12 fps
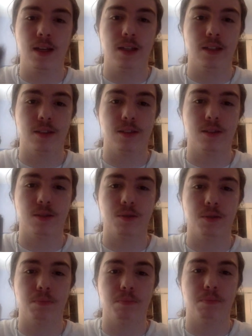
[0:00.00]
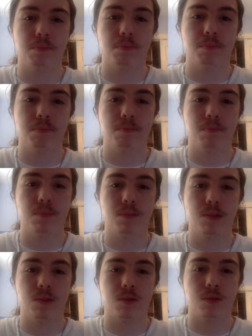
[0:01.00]
That's sort of
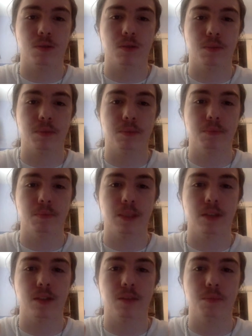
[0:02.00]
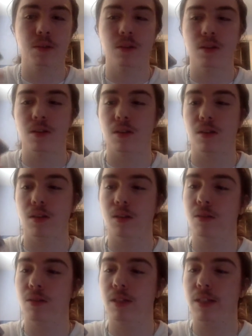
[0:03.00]
torn up and beaten up.
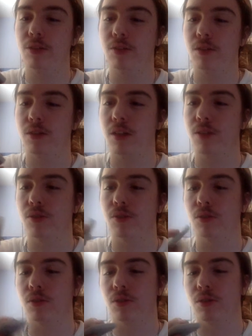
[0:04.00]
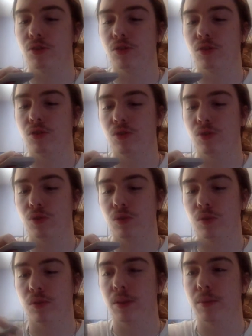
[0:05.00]
Well, actually, it's kind of still in good condition. It's just sort of
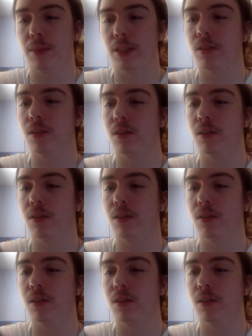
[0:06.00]
torn up on the back.